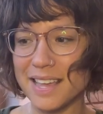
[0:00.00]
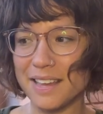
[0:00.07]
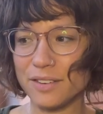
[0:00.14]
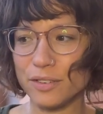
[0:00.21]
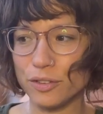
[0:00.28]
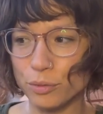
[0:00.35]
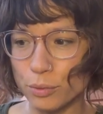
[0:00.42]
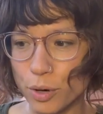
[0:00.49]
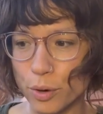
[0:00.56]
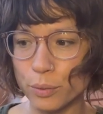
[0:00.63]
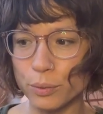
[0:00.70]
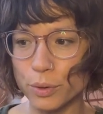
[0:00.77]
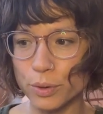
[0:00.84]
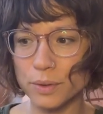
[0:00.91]
and grow
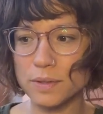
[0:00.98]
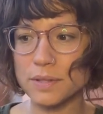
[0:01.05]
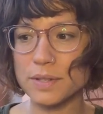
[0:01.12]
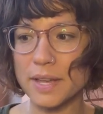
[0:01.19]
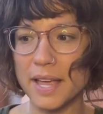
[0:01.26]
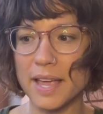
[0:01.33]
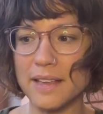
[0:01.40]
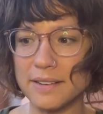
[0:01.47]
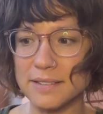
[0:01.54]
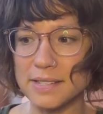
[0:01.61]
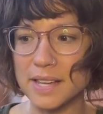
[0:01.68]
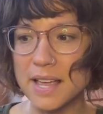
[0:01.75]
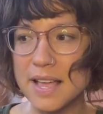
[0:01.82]
roots and